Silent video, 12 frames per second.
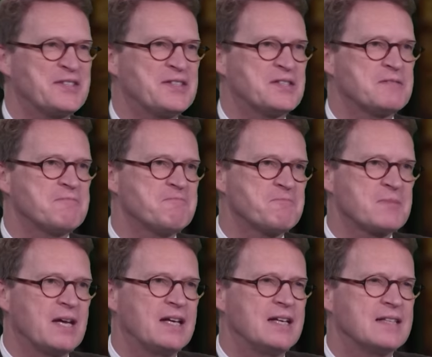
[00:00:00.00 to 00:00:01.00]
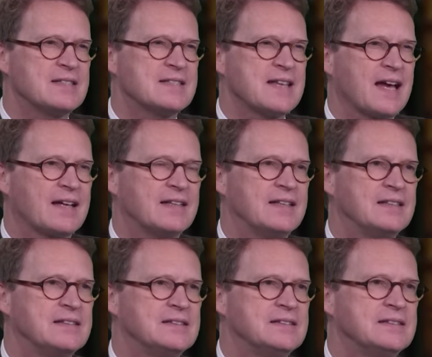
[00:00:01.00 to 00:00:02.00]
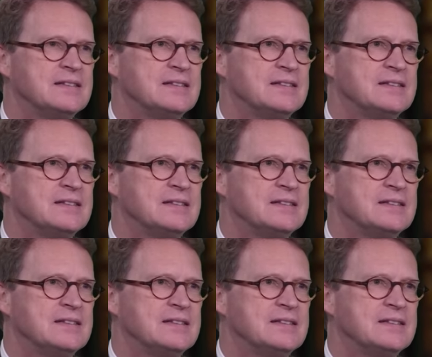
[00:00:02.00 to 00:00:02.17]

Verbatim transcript: It's, you know, exactly. it,